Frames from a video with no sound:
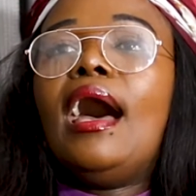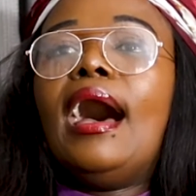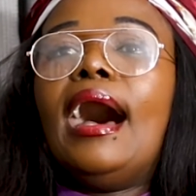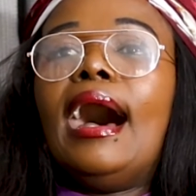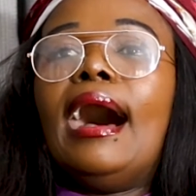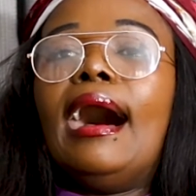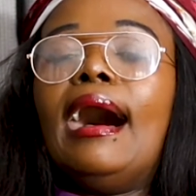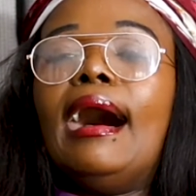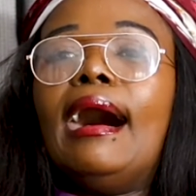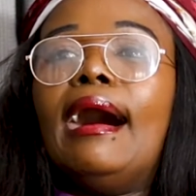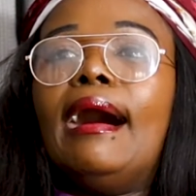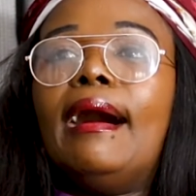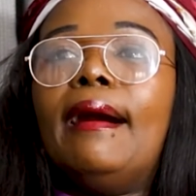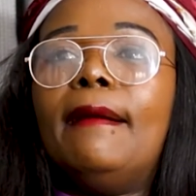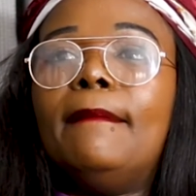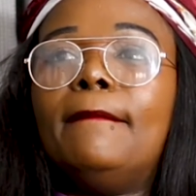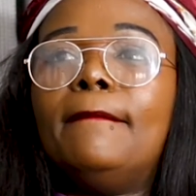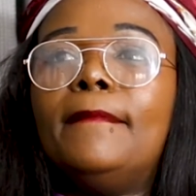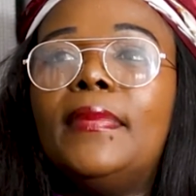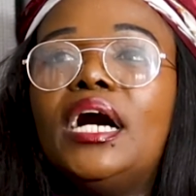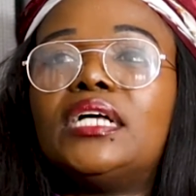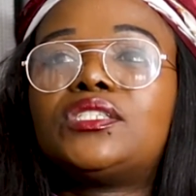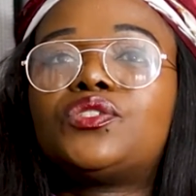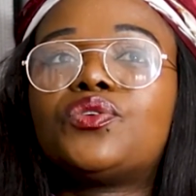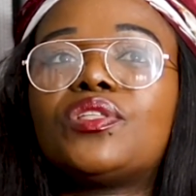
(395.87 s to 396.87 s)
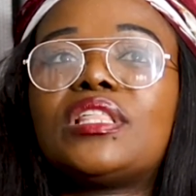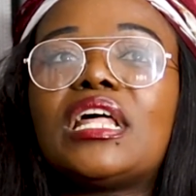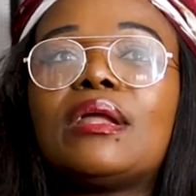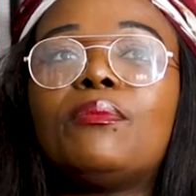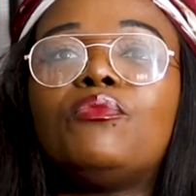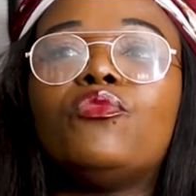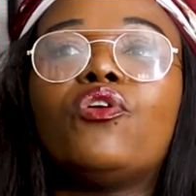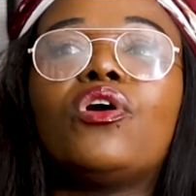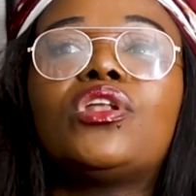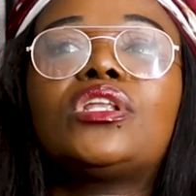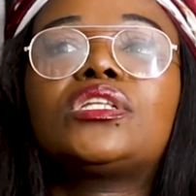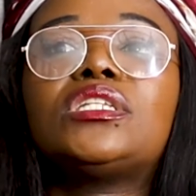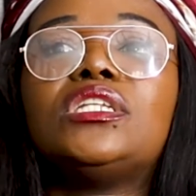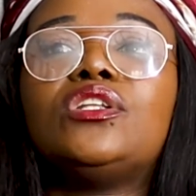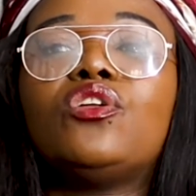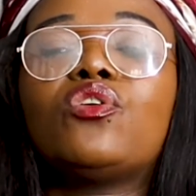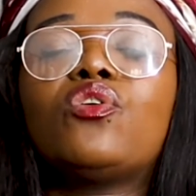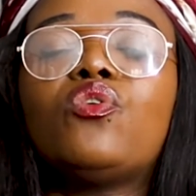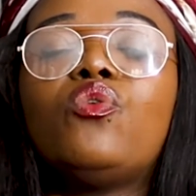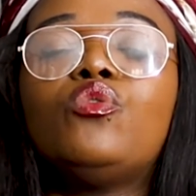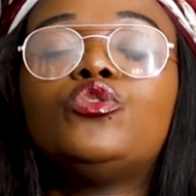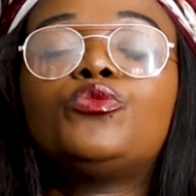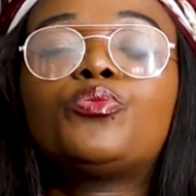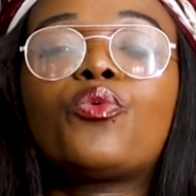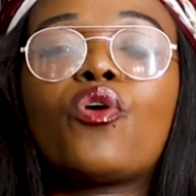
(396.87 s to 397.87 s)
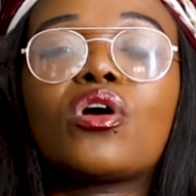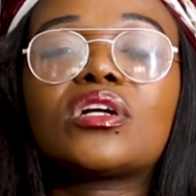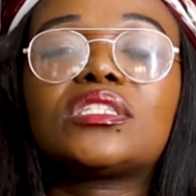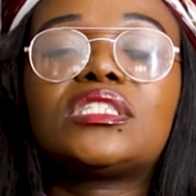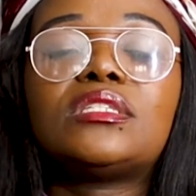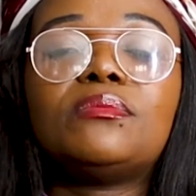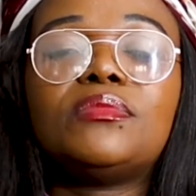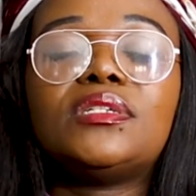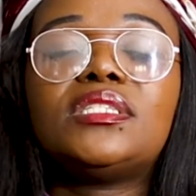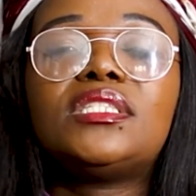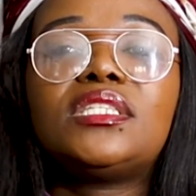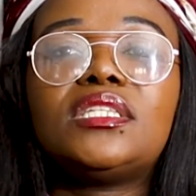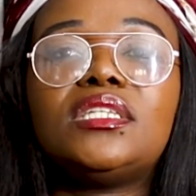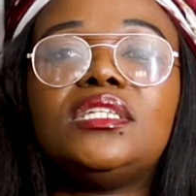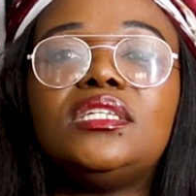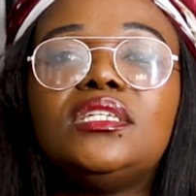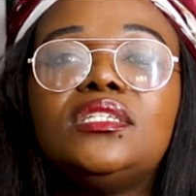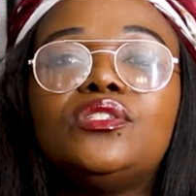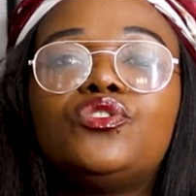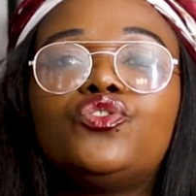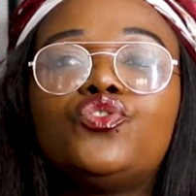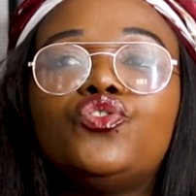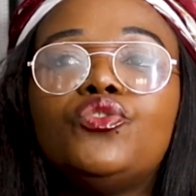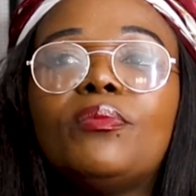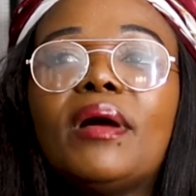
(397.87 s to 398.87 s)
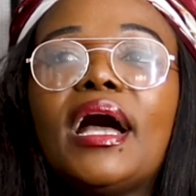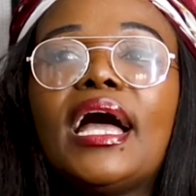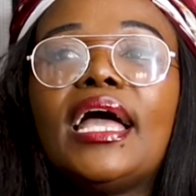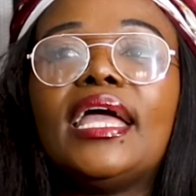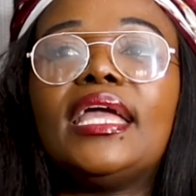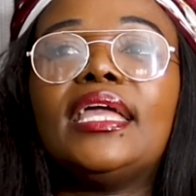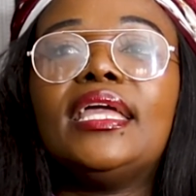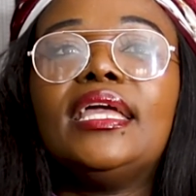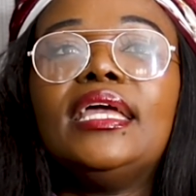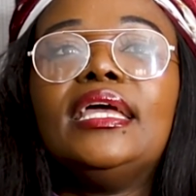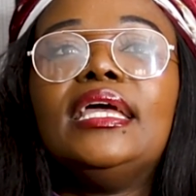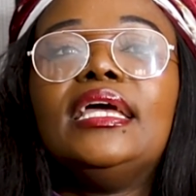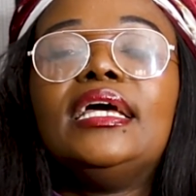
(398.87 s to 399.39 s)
So that I'm not in close proximity to my